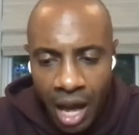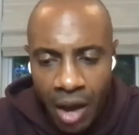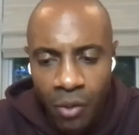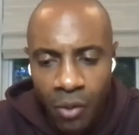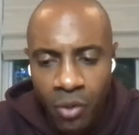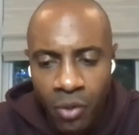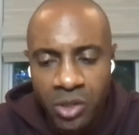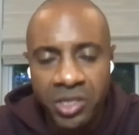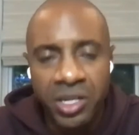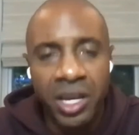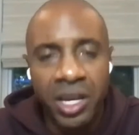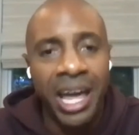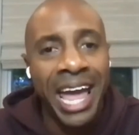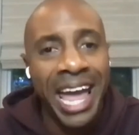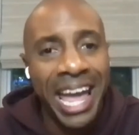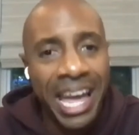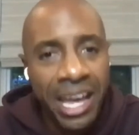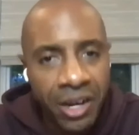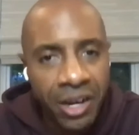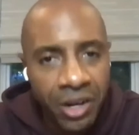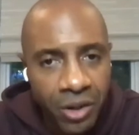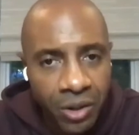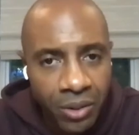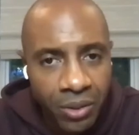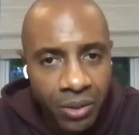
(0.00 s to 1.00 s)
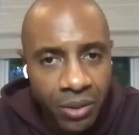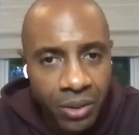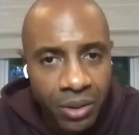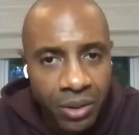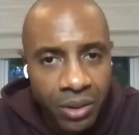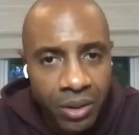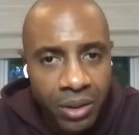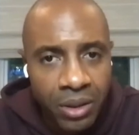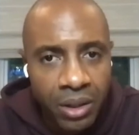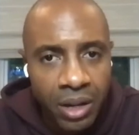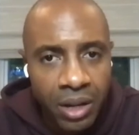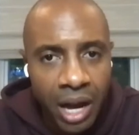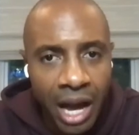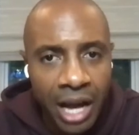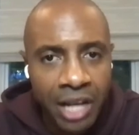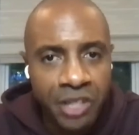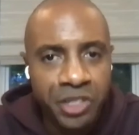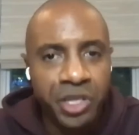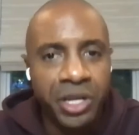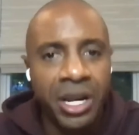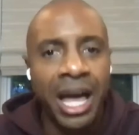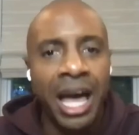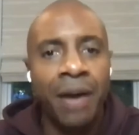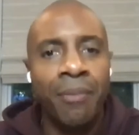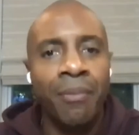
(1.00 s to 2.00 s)
I was a hater. I
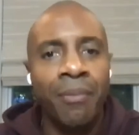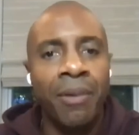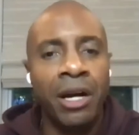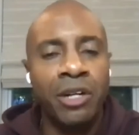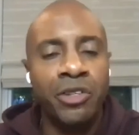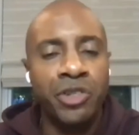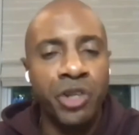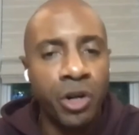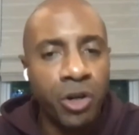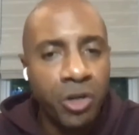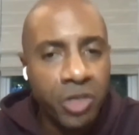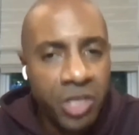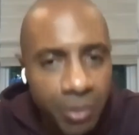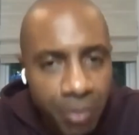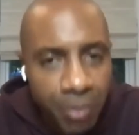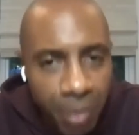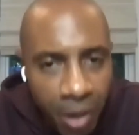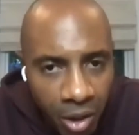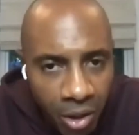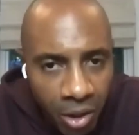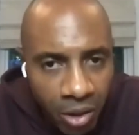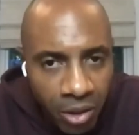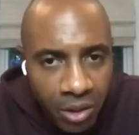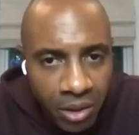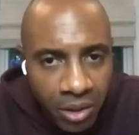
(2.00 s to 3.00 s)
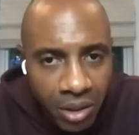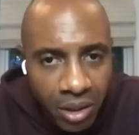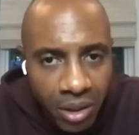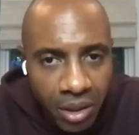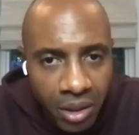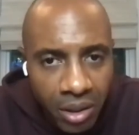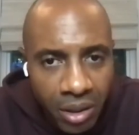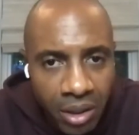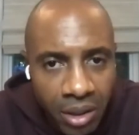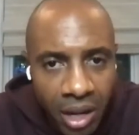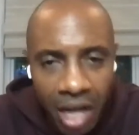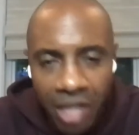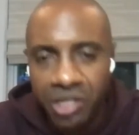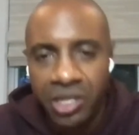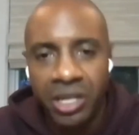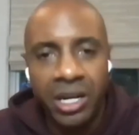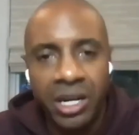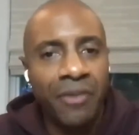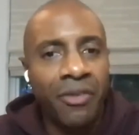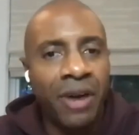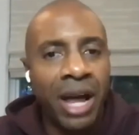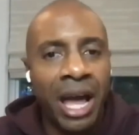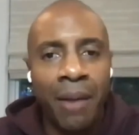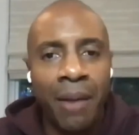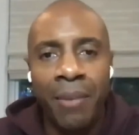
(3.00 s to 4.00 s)
should have had my jersey burned. I should
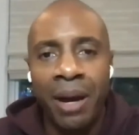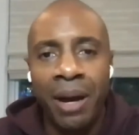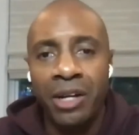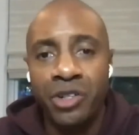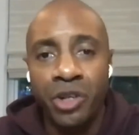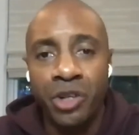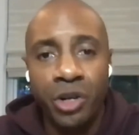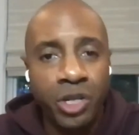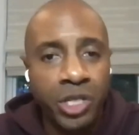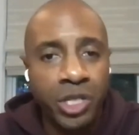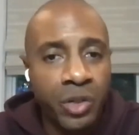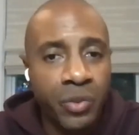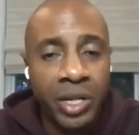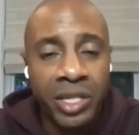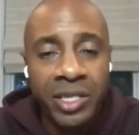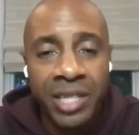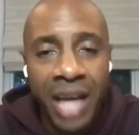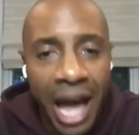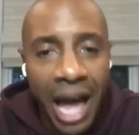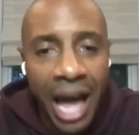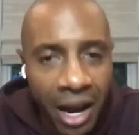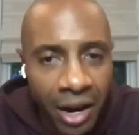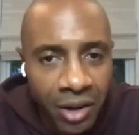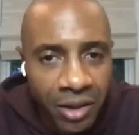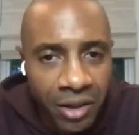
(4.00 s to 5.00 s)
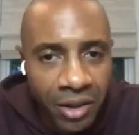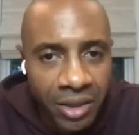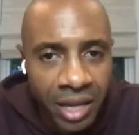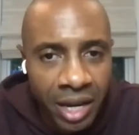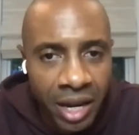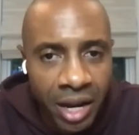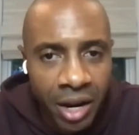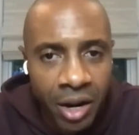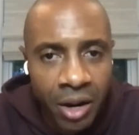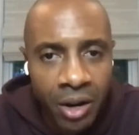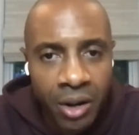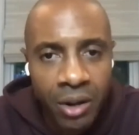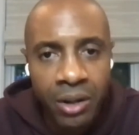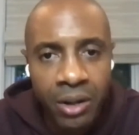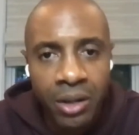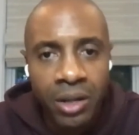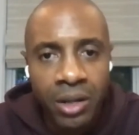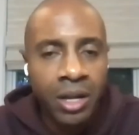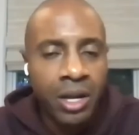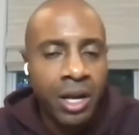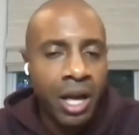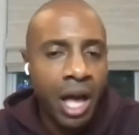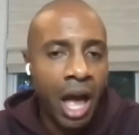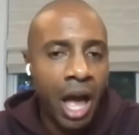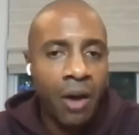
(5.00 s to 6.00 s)
never have my jersey retired there.
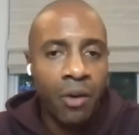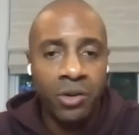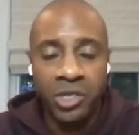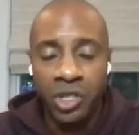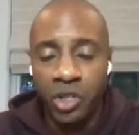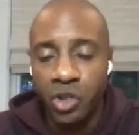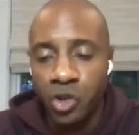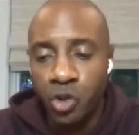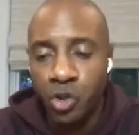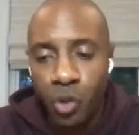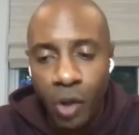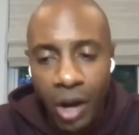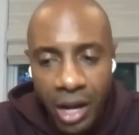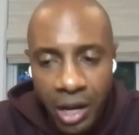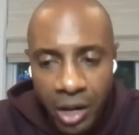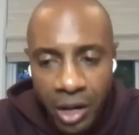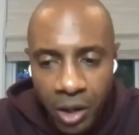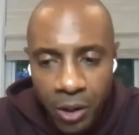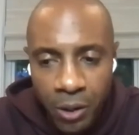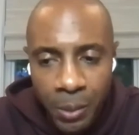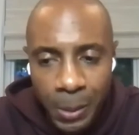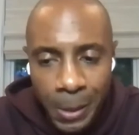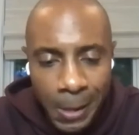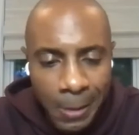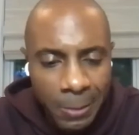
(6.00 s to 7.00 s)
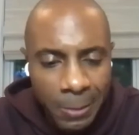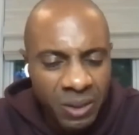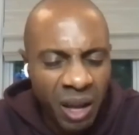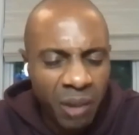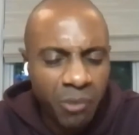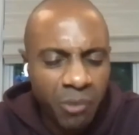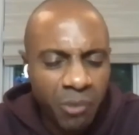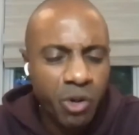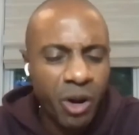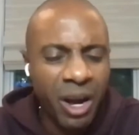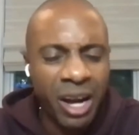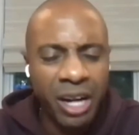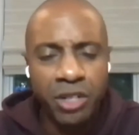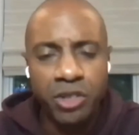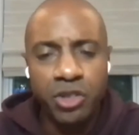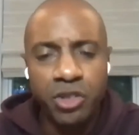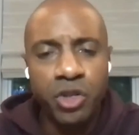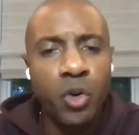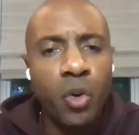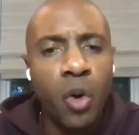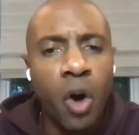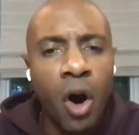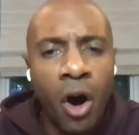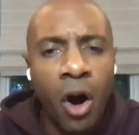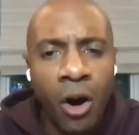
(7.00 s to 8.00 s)
I was a traitor. I'm trying
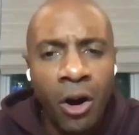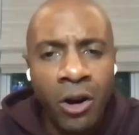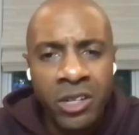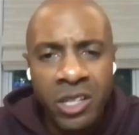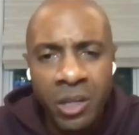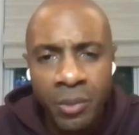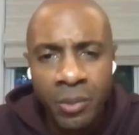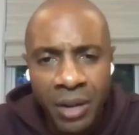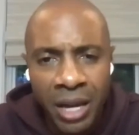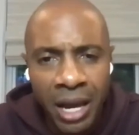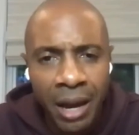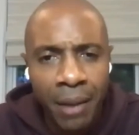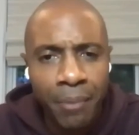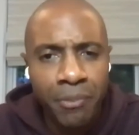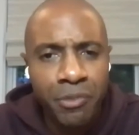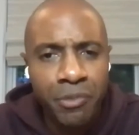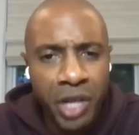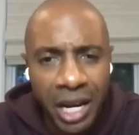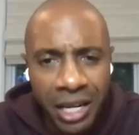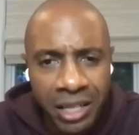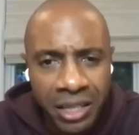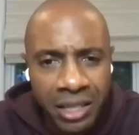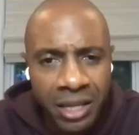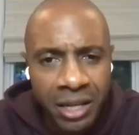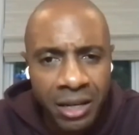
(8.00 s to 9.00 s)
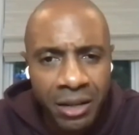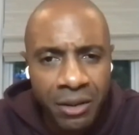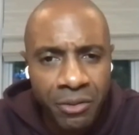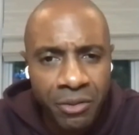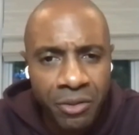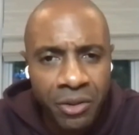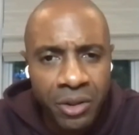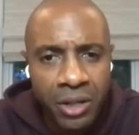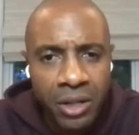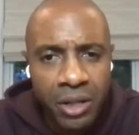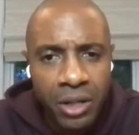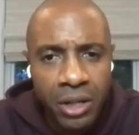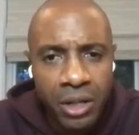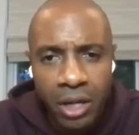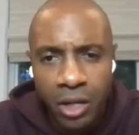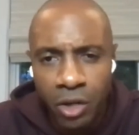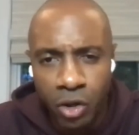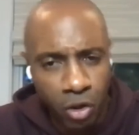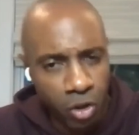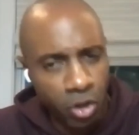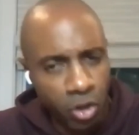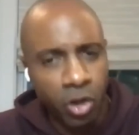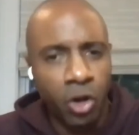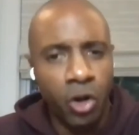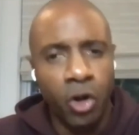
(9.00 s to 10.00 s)
too hard to be objective.
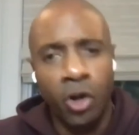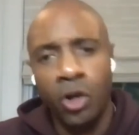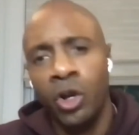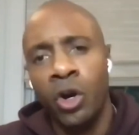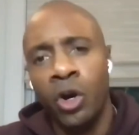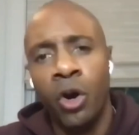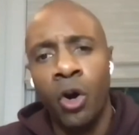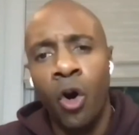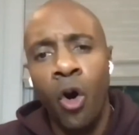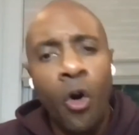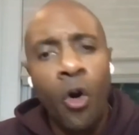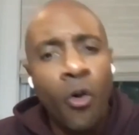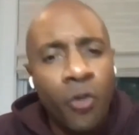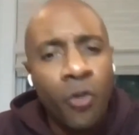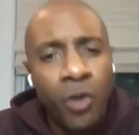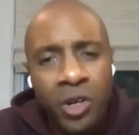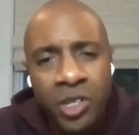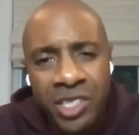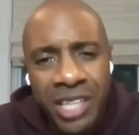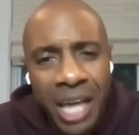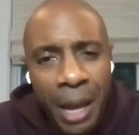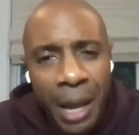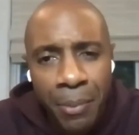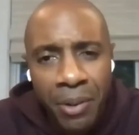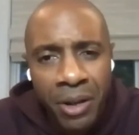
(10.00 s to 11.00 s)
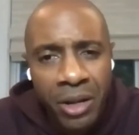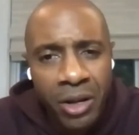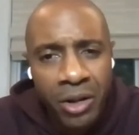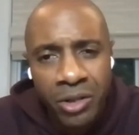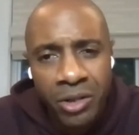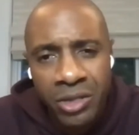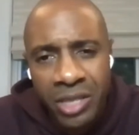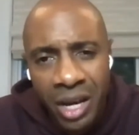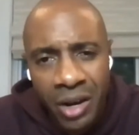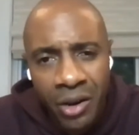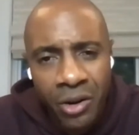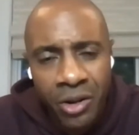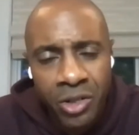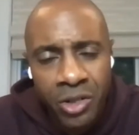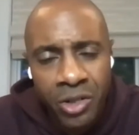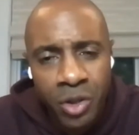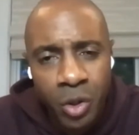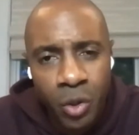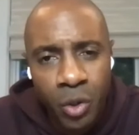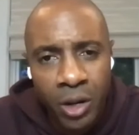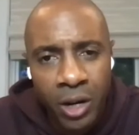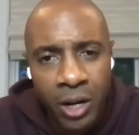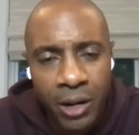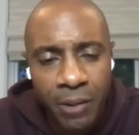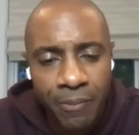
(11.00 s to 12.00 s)
You're, you're, you're overstepping your
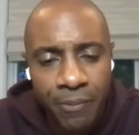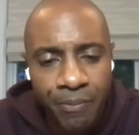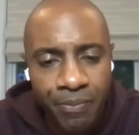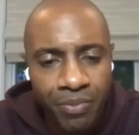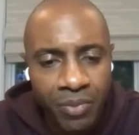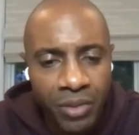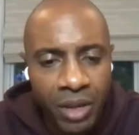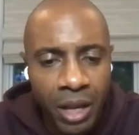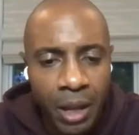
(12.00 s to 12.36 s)
territory.